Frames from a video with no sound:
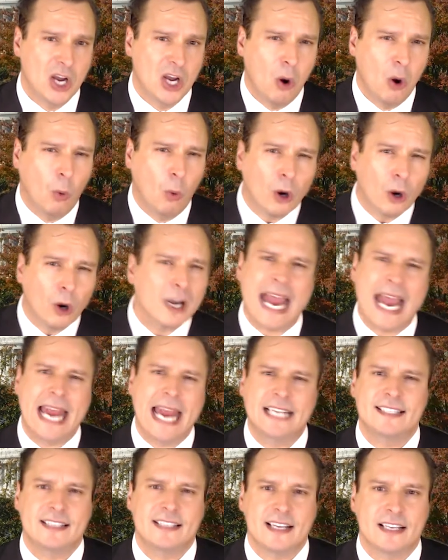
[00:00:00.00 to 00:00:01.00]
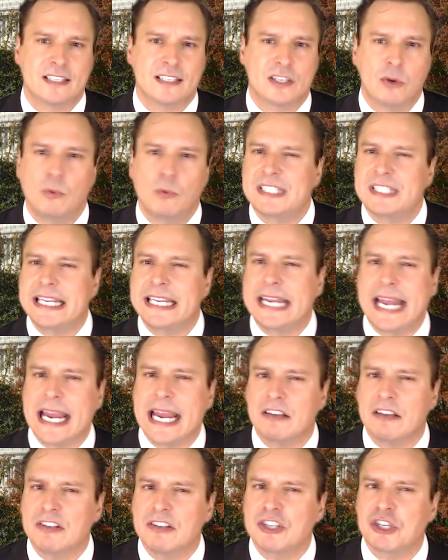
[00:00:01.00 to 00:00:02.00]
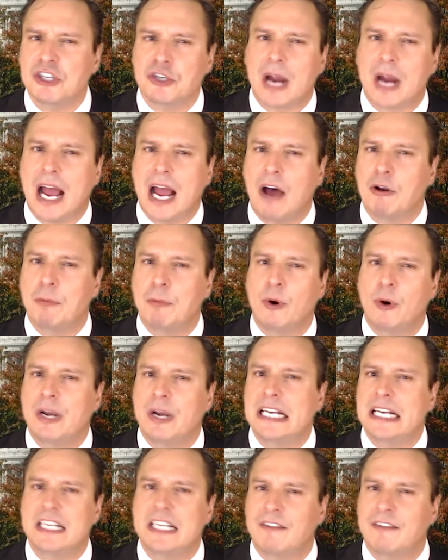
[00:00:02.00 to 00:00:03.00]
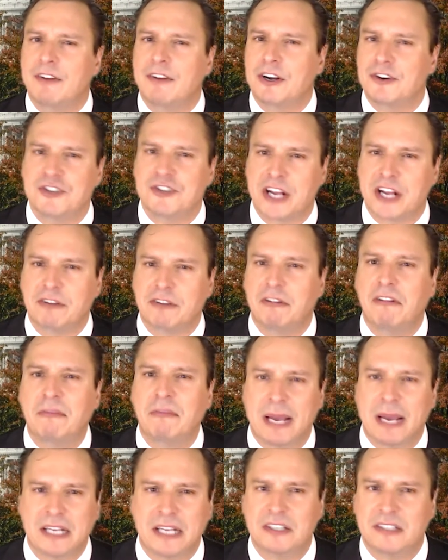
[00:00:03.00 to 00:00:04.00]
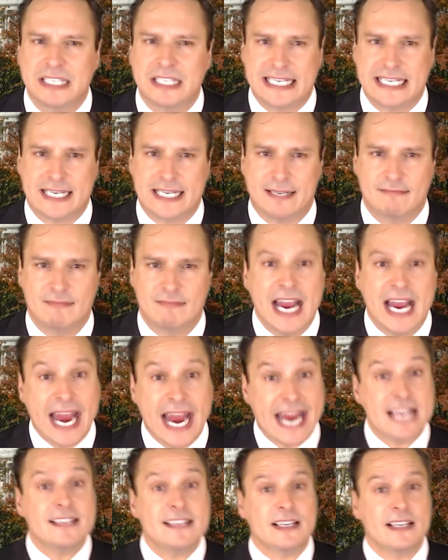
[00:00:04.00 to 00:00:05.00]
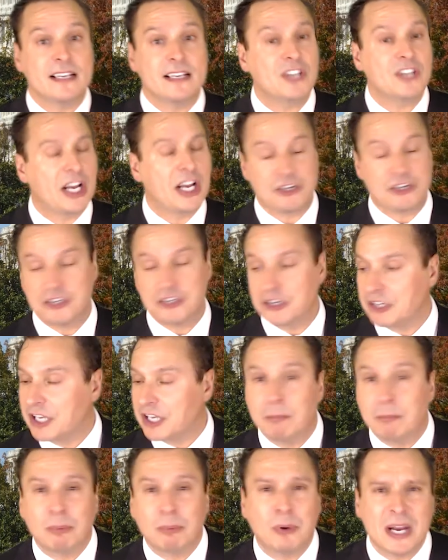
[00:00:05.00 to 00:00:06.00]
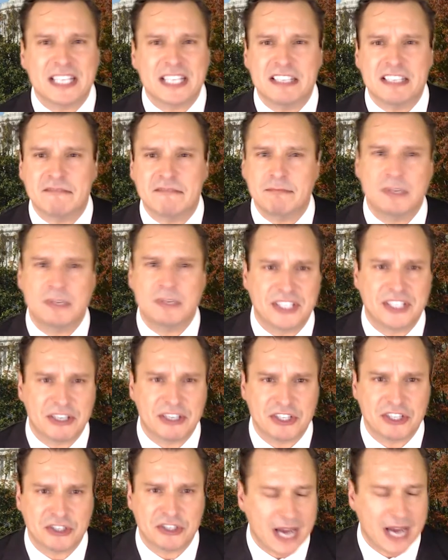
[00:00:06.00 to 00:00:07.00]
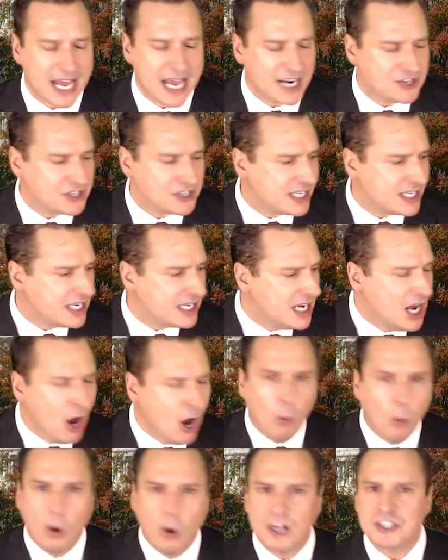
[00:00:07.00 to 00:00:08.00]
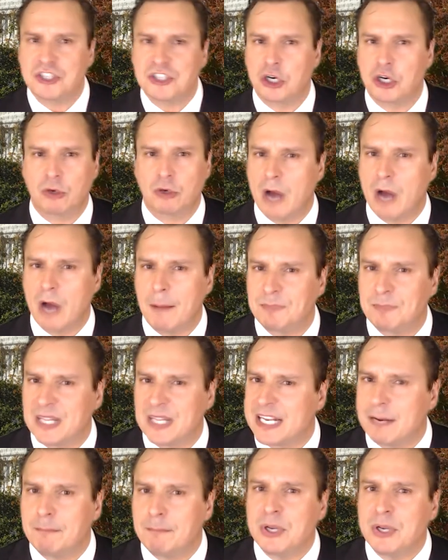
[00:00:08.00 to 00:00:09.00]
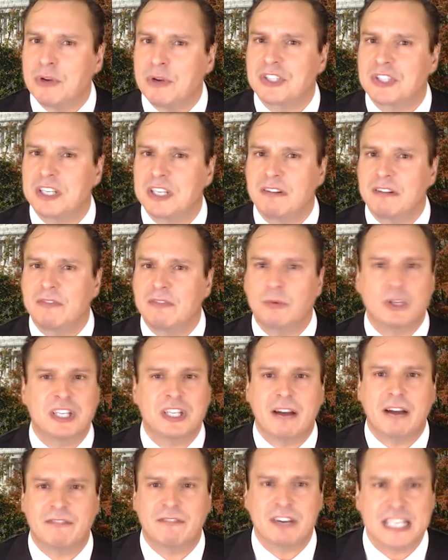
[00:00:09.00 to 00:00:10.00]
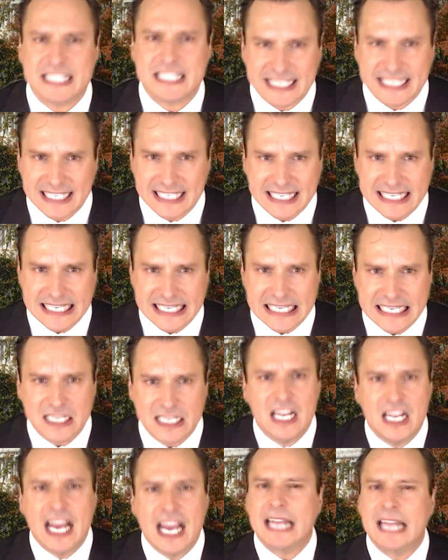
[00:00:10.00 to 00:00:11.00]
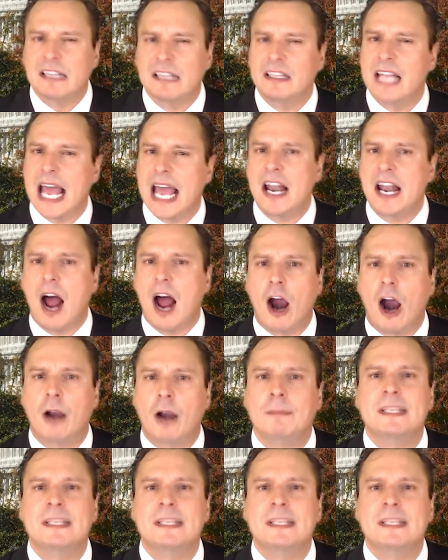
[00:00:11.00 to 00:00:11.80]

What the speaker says: Warren Hastings was the English crown appointed Governor General of Bengal, India. Hastings undertook an oppressive military strategy, was corrupt and abusive with governance in India, and led armed